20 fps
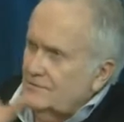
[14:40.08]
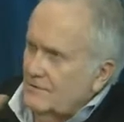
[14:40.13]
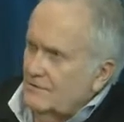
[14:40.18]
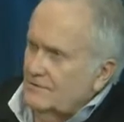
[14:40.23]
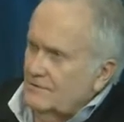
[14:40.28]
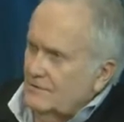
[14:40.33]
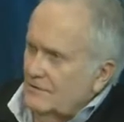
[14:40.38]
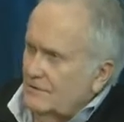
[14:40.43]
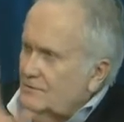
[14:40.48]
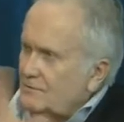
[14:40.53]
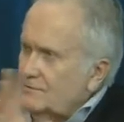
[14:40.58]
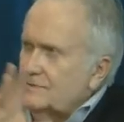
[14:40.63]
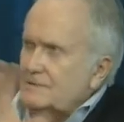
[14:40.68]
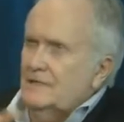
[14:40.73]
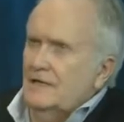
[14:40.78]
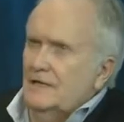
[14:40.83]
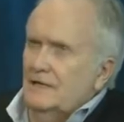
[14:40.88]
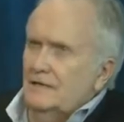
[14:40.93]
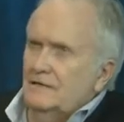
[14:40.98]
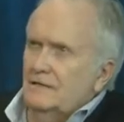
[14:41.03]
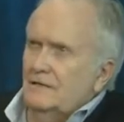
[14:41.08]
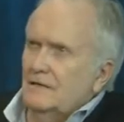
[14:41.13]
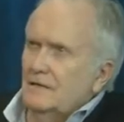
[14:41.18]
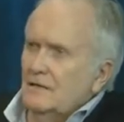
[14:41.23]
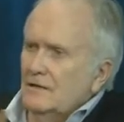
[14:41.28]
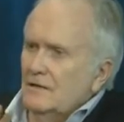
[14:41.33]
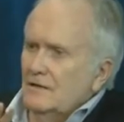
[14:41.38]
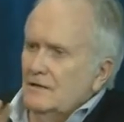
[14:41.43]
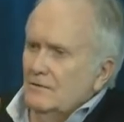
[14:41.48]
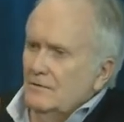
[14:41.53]
start to understand
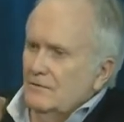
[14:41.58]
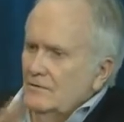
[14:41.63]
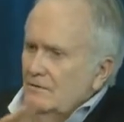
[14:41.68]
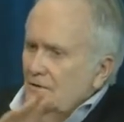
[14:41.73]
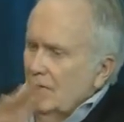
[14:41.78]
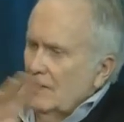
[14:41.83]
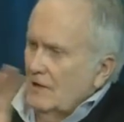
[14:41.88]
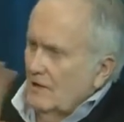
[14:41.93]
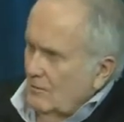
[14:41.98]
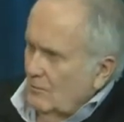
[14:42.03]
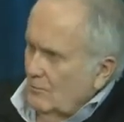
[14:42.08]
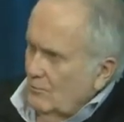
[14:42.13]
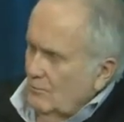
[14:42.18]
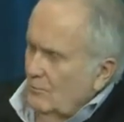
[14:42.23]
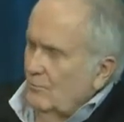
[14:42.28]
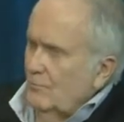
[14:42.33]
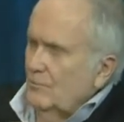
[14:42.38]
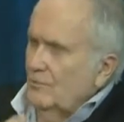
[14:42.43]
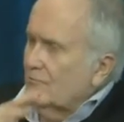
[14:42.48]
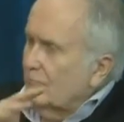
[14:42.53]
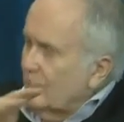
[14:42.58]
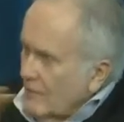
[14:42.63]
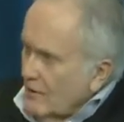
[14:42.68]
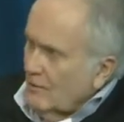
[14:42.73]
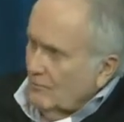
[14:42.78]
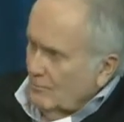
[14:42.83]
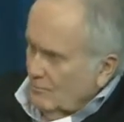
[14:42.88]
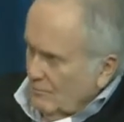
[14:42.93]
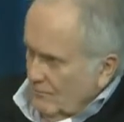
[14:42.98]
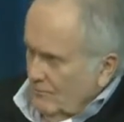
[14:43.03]
how the
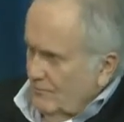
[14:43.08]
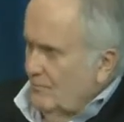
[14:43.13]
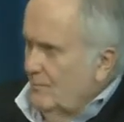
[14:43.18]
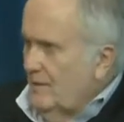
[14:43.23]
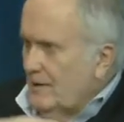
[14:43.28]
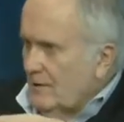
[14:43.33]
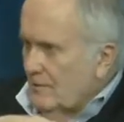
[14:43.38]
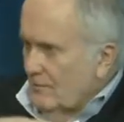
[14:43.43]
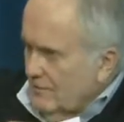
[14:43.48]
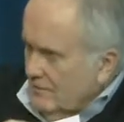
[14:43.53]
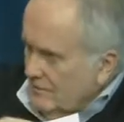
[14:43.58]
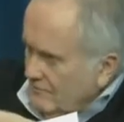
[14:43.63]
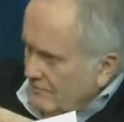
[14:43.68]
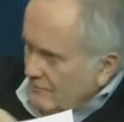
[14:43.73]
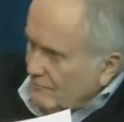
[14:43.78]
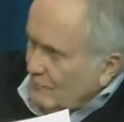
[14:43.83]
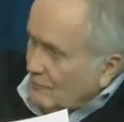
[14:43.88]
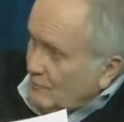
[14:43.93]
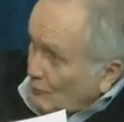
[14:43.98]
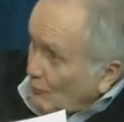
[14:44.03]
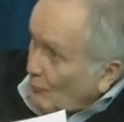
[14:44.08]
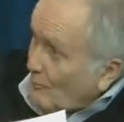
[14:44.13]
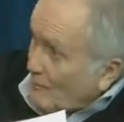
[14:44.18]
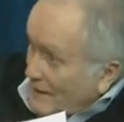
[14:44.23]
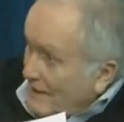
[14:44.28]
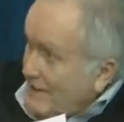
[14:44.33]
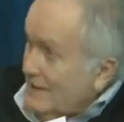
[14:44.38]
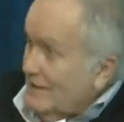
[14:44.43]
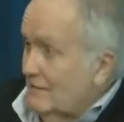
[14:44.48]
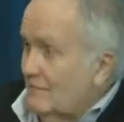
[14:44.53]
realm, you know, the
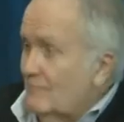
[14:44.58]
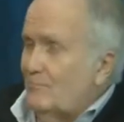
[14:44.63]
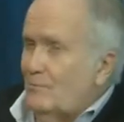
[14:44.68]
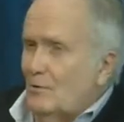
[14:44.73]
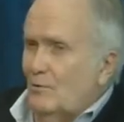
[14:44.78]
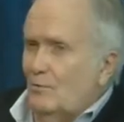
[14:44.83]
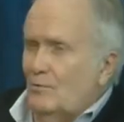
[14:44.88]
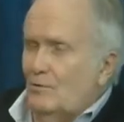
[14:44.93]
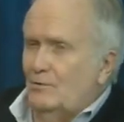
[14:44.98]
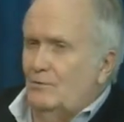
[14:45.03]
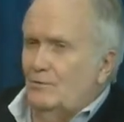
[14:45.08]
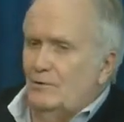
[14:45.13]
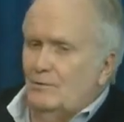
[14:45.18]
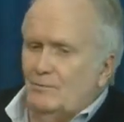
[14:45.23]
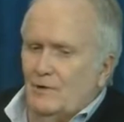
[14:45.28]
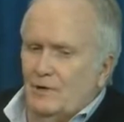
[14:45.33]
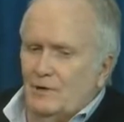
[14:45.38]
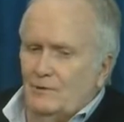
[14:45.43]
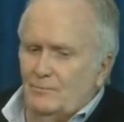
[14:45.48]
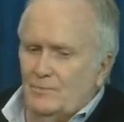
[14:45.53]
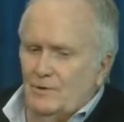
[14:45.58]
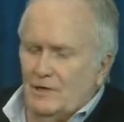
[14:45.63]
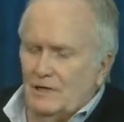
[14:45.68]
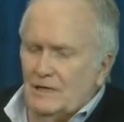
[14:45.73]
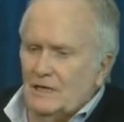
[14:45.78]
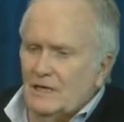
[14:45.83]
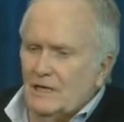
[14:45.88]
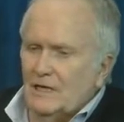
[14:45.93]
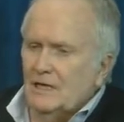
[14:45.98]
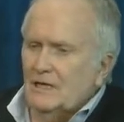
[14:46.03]
domain of poetry might yeah. be,
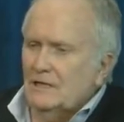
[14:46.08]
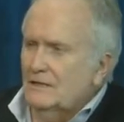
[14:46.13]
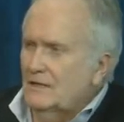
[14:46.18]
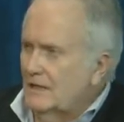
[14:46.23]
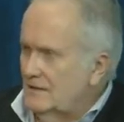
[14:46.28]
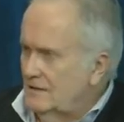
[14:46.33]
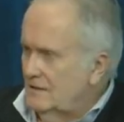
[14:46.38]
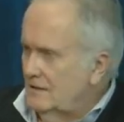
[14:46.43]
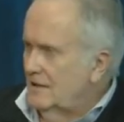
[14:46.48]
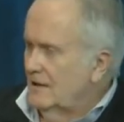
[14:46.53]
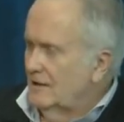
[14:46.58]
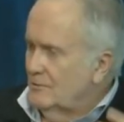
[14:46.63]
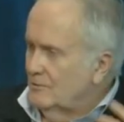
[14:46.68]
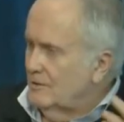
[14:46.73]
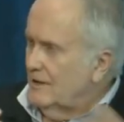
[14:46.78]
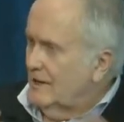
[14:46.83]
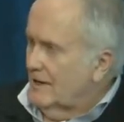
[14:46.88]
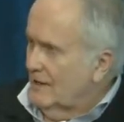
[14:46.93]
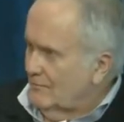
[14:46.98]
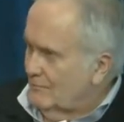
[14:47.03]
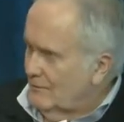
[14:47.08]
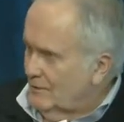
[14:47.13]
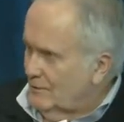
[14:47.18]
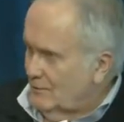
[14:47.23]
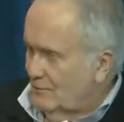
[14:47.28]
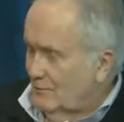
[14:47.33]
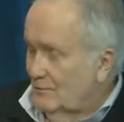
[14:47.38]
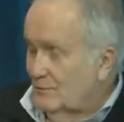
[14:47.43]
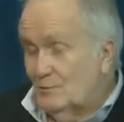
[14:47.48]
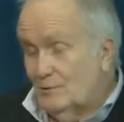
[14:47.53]
that, that you can
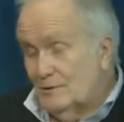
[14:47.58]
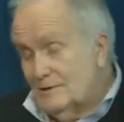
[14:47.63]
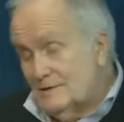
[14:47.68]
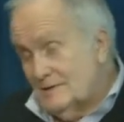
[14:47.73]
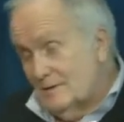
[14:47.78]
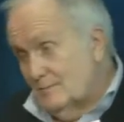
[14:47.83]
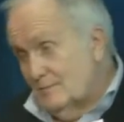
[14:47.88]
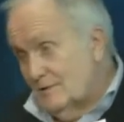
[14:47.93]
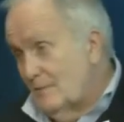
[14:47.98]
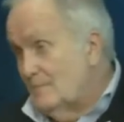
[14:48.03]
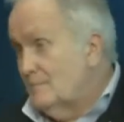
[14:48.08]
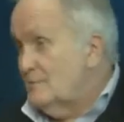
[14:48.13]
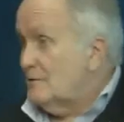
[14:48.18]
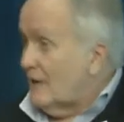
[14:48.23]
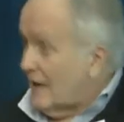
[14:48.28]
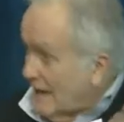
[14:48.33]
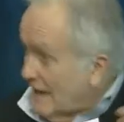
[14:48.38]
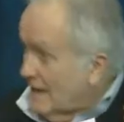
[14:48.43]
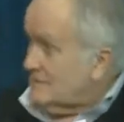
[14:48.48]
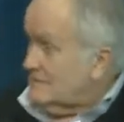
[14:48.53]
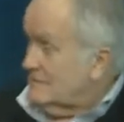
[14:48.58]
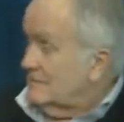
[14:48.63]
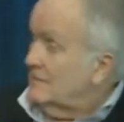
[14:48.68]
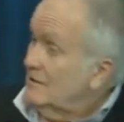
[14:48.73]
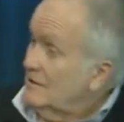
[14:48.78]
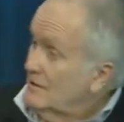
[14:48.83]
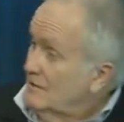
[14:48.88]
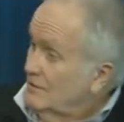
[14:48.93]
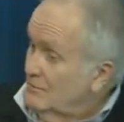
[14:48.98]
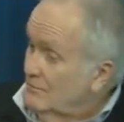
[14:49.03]
return to it. Sometimes you're asked
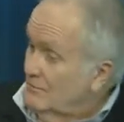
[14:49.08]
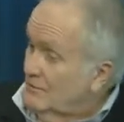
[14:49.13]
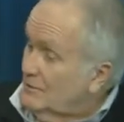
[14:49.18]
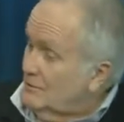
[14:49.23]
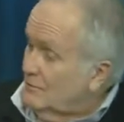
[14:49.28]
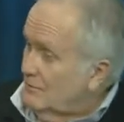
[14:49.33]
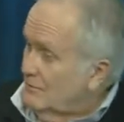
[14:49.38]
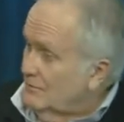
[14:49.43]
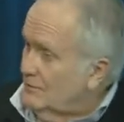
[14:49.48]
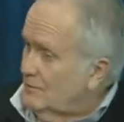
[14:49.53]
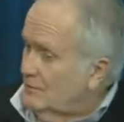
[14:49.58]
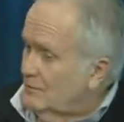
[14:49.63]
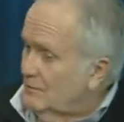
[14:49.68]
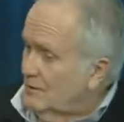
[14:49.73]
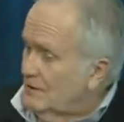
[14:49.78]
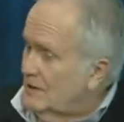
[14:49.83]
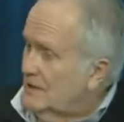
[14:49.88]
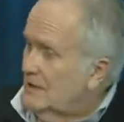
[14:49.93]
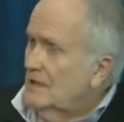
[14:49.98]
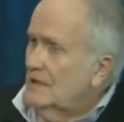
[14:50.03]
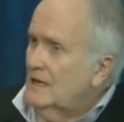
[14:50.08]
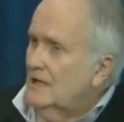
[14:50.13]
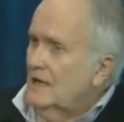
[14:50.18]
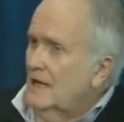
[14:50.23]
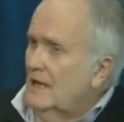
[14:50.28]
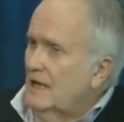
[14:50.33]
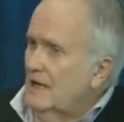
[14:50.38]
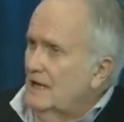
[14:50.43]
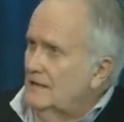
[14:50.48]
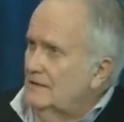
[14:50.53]
to return to it,
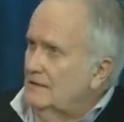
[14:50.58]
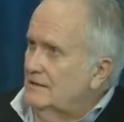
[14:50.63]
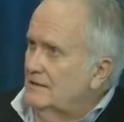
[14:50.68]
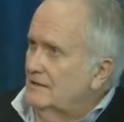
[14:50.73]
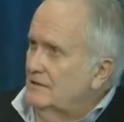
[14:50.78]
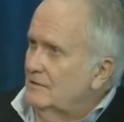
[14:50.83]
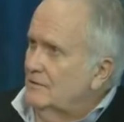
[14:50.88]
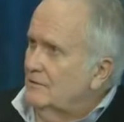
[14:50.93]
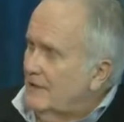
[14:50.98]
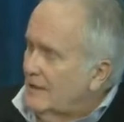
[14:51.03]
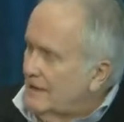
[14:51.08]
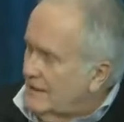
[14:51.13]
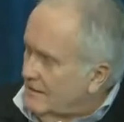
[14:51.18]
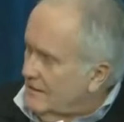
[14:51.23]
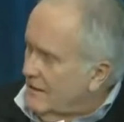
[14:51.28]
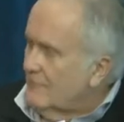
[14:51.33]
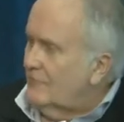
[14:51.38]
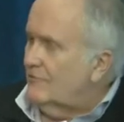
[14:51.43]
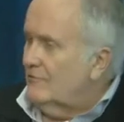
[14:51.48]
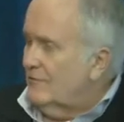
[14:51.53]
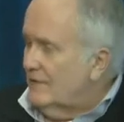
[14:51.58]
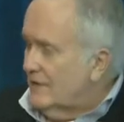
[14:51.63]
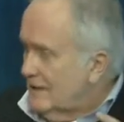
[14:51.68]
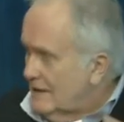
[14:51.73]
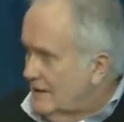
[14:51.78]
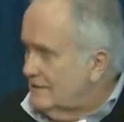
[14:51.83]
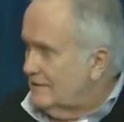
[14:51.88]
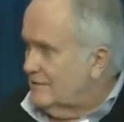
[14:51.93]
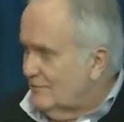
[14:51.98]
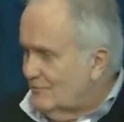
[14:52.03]
and you get enough of a
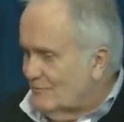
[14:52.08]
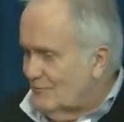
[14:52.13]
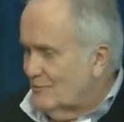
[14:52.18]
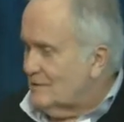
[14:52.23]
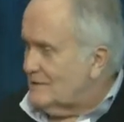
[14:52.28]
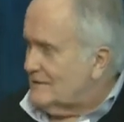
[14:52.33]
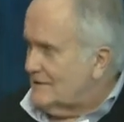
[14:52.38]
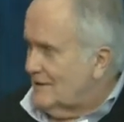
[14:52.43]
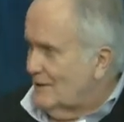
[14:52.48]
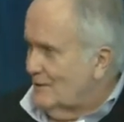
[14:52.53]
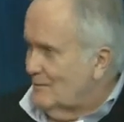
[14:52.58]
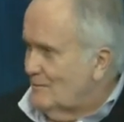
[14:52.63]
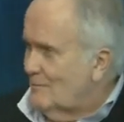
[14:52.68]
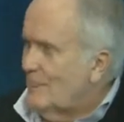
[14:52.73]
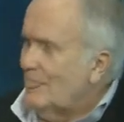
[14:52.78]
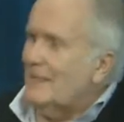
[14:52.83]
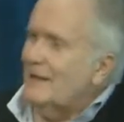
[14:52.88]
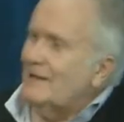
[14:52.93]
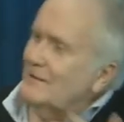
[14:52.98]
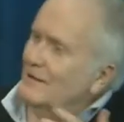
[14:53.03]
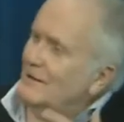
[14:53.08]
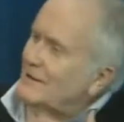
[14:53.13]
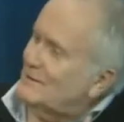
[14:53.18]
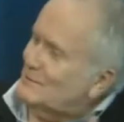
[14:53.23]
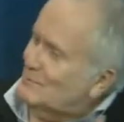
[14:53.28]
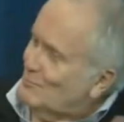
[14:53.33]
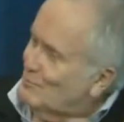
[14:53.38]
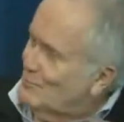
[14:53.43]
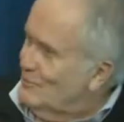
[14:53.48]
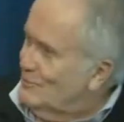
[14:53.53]
hint the first time that
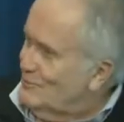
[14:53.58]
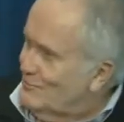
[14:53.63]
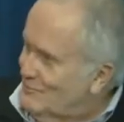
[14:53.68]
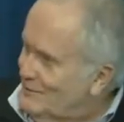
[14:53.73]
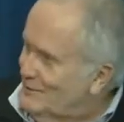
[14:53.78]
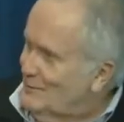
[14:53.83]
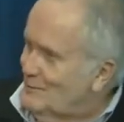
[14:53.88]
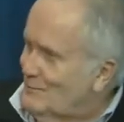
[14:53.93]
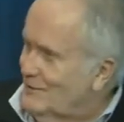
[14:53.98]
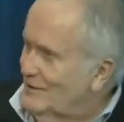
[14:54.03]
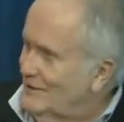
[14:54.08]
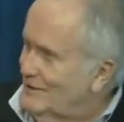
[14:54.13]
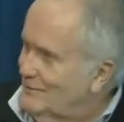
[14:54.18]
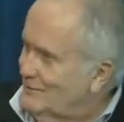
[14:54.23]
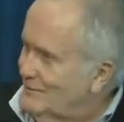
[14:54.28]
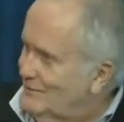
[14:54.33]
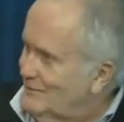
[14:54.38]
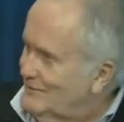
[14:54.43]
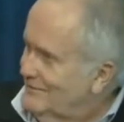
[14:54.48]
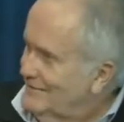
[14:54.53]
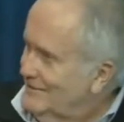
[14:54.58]
it's worth returning to.